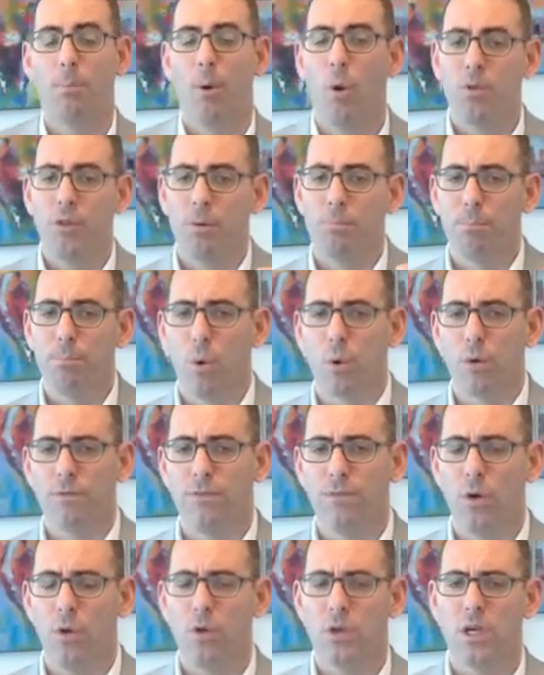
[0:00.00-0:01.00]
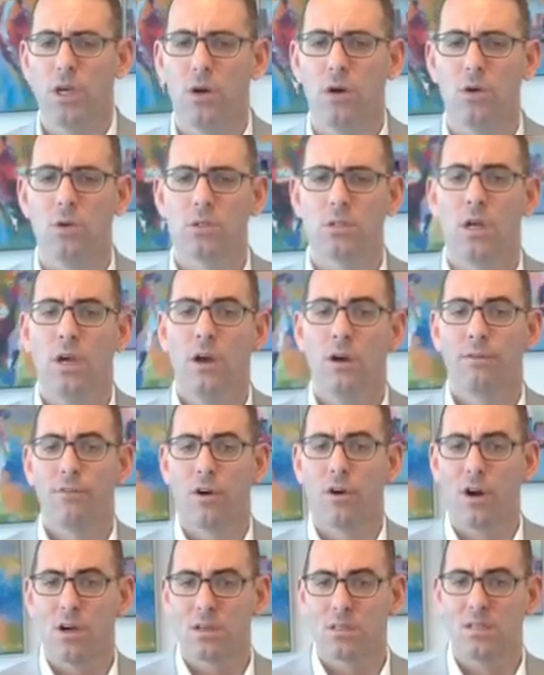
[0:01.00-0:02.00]
both in portfolios
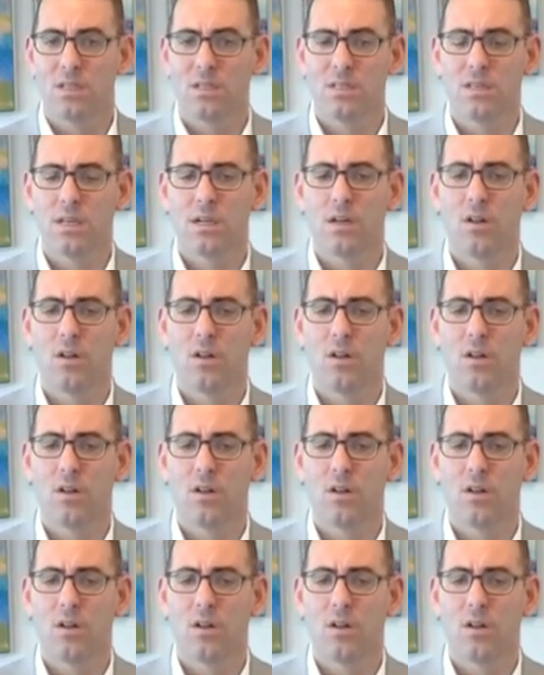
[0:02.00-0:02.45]
for our existing